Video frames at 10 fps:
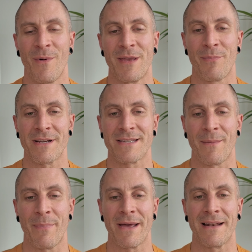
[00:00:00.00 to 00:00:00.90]
when you're pressing
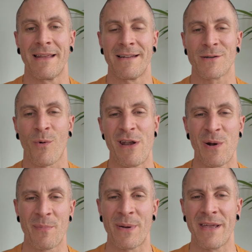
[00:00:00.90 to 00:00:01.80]
that pedal in, it's quite
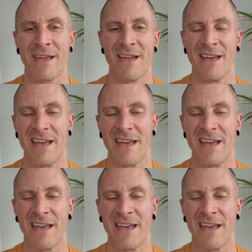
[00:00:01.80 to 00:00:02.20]
lumpy,